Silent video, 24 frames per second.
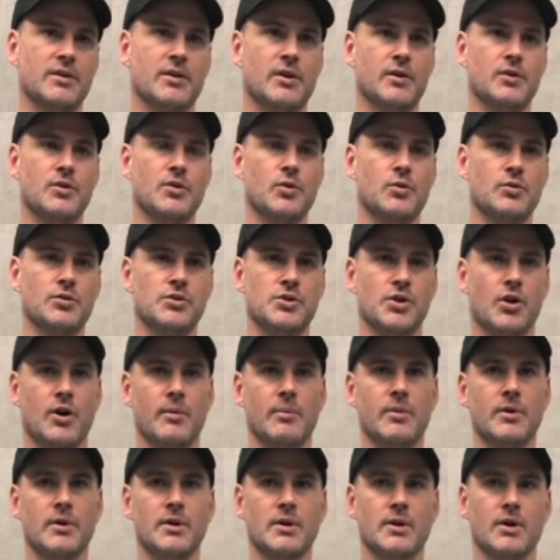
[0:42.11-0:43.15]
your
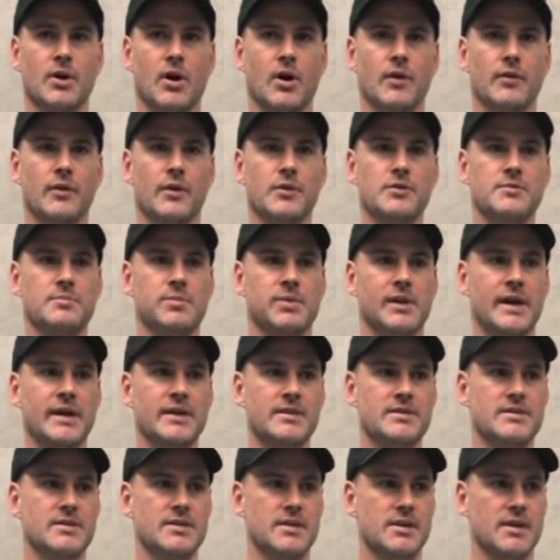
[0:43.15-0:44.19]
job on those
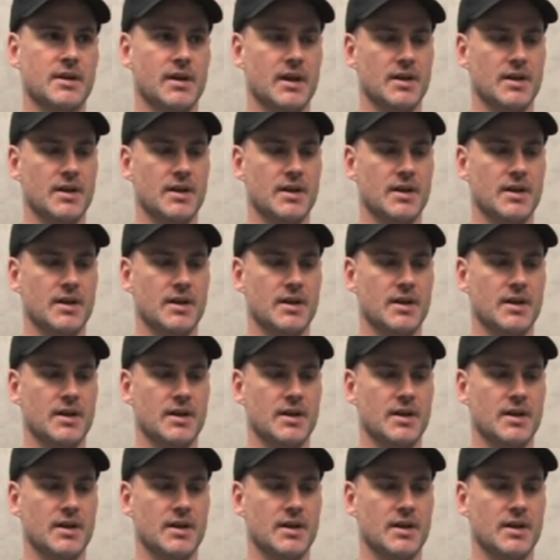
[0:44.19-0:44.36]
plates